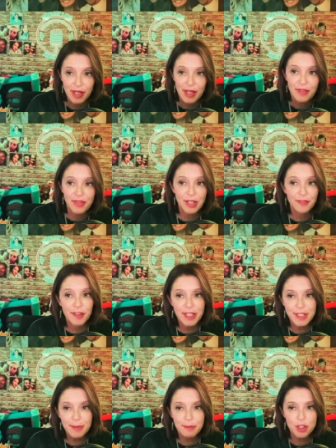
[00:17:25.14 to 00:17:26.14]
The
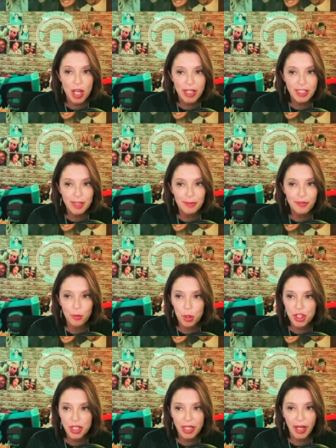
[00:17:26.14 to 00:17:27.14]
defense objected before
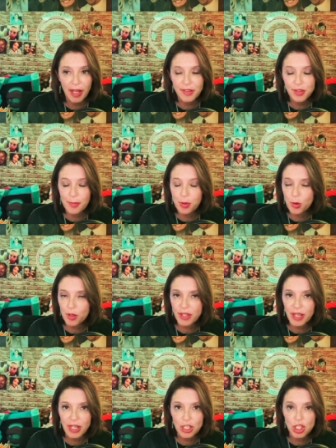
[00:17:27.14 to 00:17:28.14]
she could answer, and poor
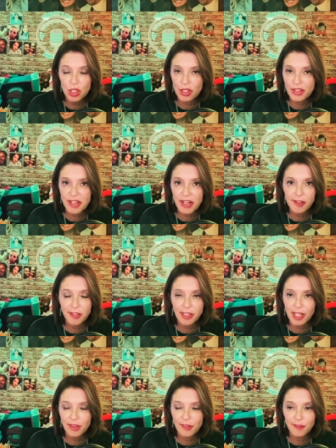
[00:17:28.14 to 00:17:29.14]
thing, she looked scared to
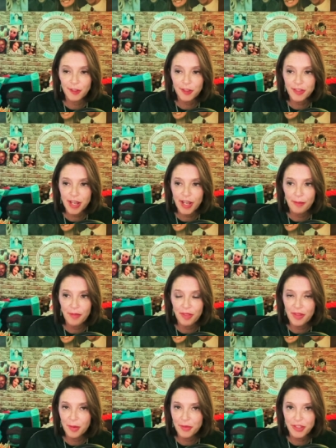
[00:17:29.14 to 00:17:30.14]
death the first time that
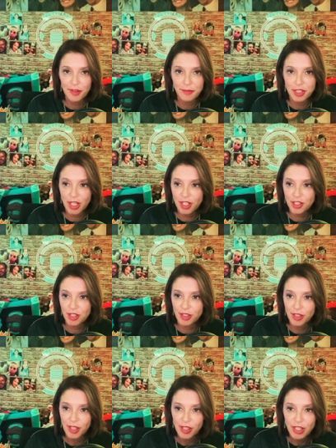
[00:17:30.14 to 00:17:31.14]
there was an objection.
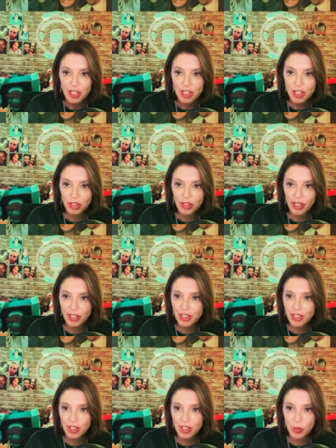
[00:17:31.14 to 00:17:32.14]
She looked like she
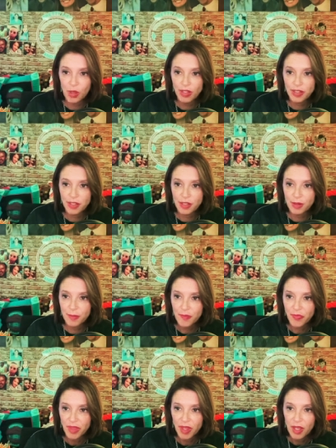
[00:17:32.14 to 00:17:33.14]
didn't know what to do.
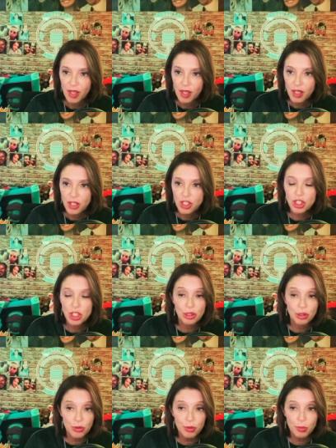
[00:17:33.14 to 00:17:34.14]
She
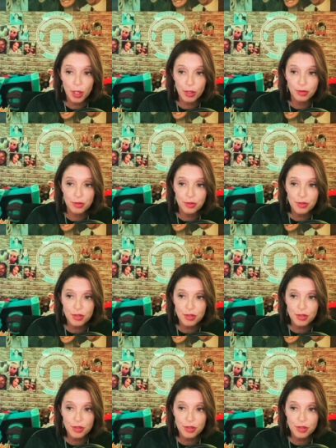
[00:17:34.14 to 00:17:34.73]
knew the Rhodens.